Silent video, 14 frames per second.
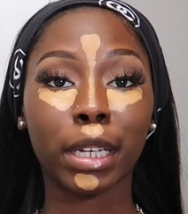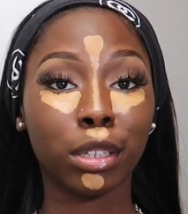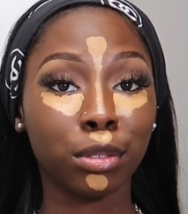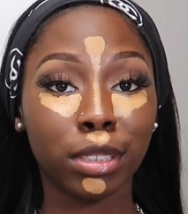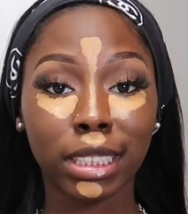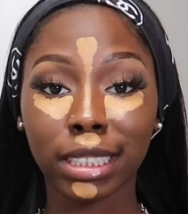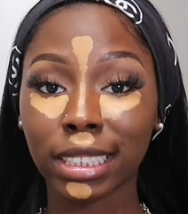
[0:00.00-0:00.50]
been
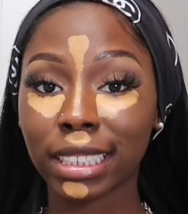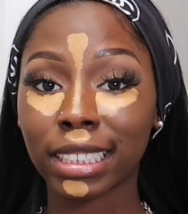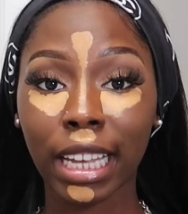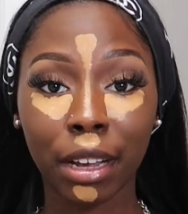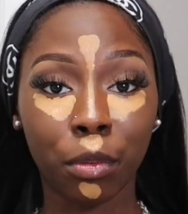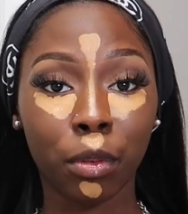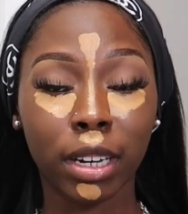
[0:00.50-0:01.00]
using since
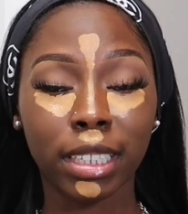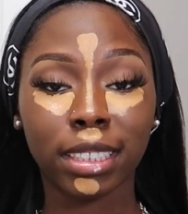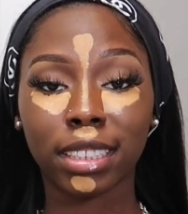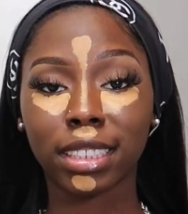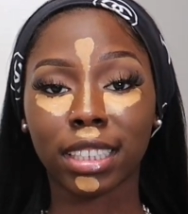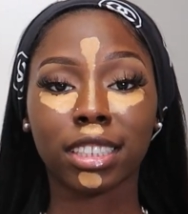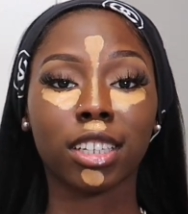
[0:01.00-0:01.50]
day one,
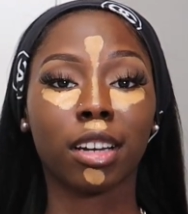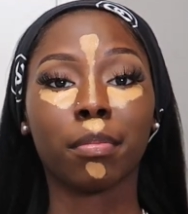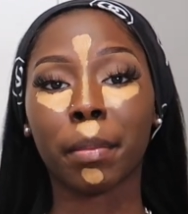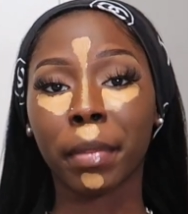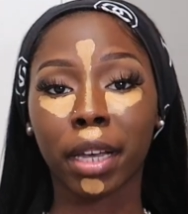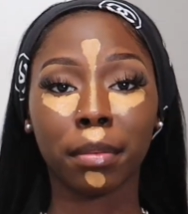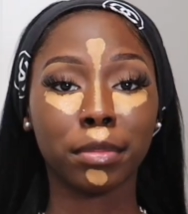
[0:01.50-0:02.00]
since I started my
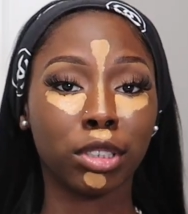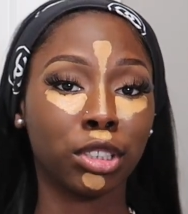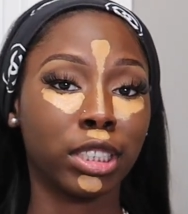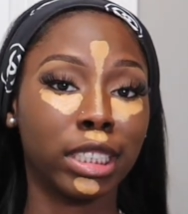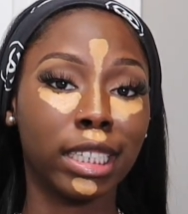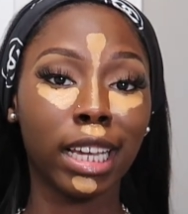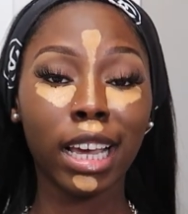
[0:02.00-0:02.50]
makeup
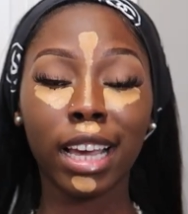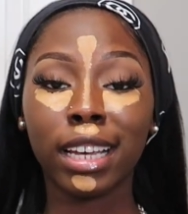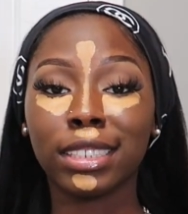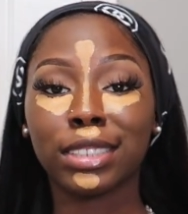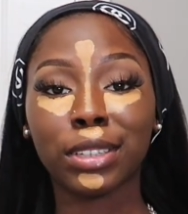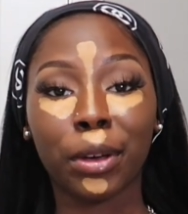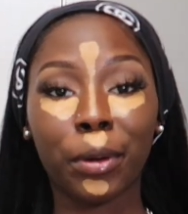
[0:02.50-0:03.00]
journey.
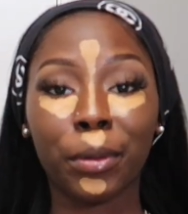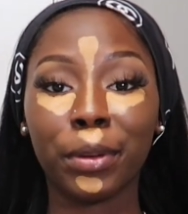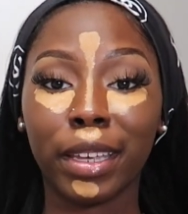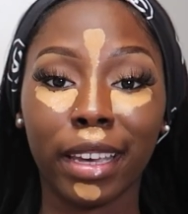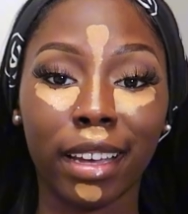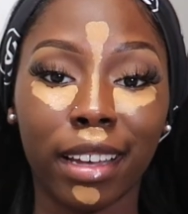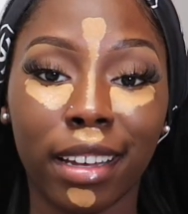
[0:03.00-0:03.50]
So
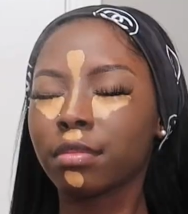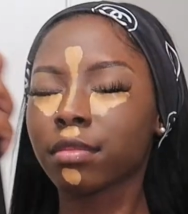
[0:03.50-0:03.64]
yeah.